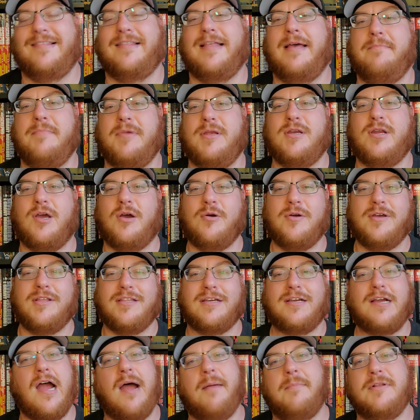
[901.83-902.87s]
Let me know in
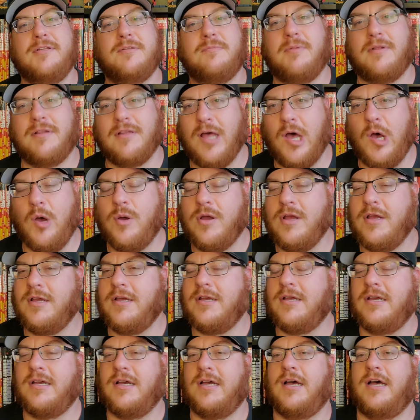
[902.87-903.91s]
the comments below.
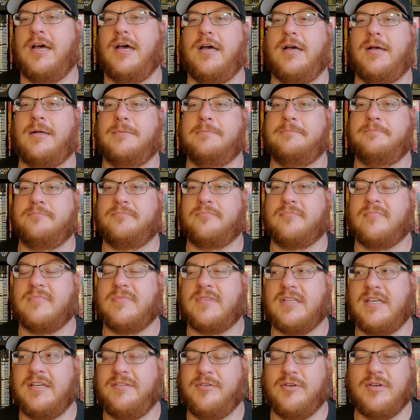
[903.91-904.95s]

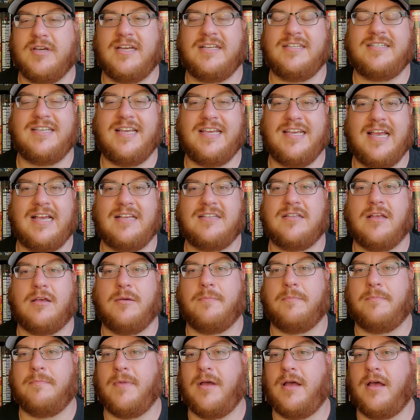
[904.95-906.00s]
If you guys say yes, I
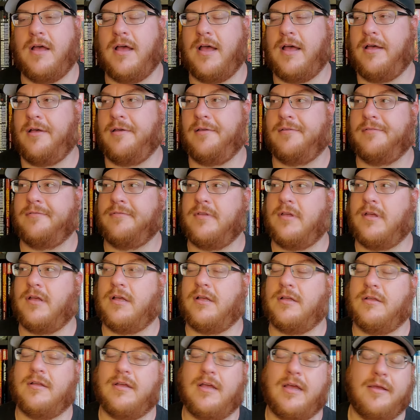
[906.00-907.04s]
know
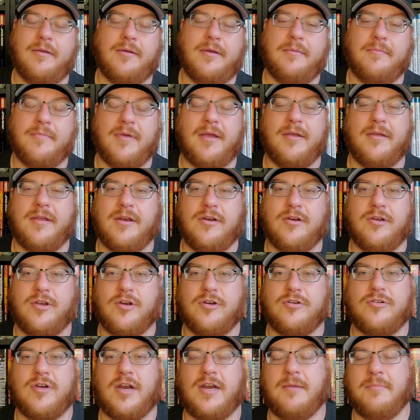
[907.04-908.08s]

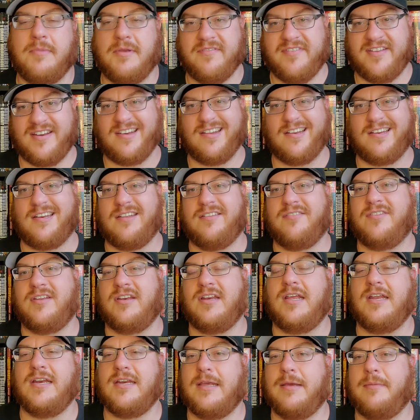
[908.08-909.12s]
you're trying to be vindictive
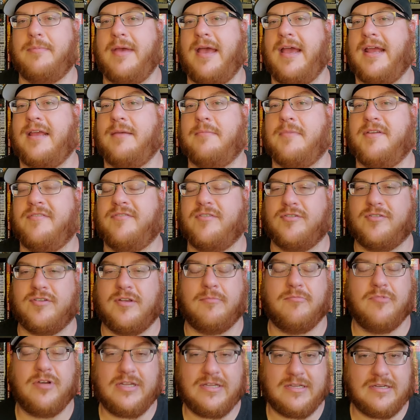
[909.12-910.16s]
and get back at me for
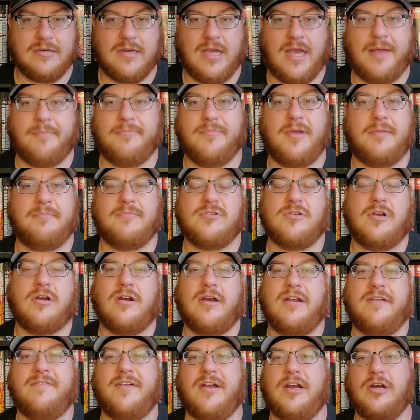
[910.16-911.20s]
some reason. I'm
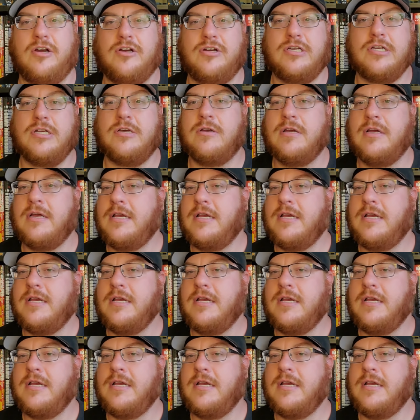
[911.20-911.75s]
sorry if I hurt you.